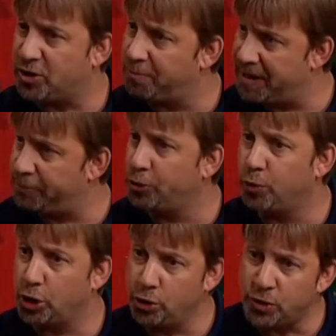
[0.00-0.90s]
So people
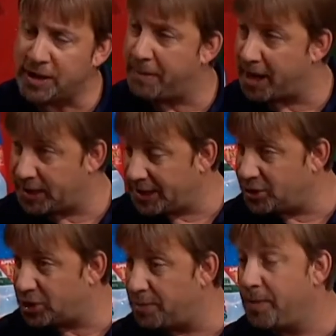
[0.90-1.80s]
who are using
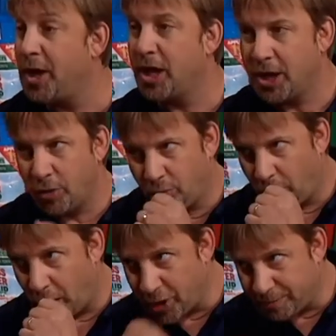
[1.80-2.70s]
magnesium,
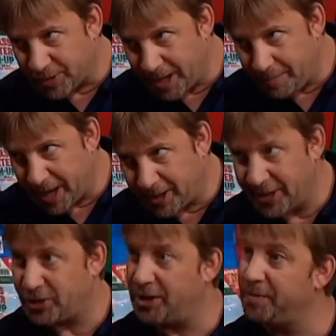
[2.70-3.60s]
100%
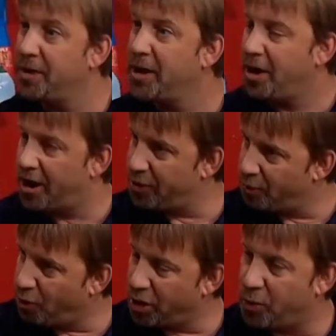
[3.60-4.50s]
magnesium on their
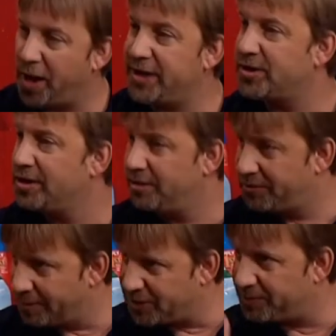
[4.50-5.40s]
walkways,
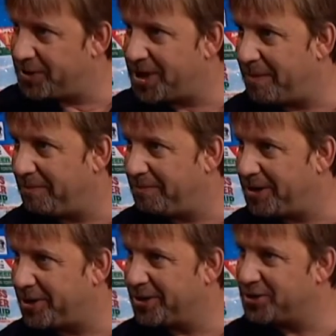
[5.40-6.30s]
thumbs up to them,
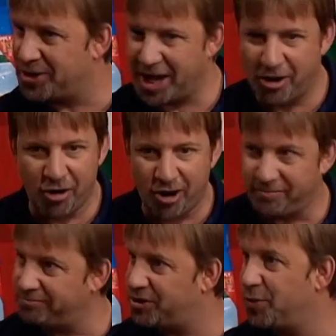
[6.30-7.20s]
because they
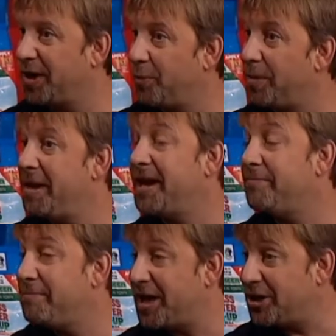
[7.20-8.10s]
are doing what
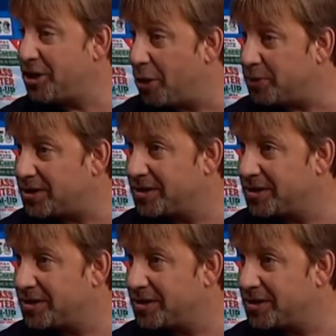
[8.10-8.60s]
many don't.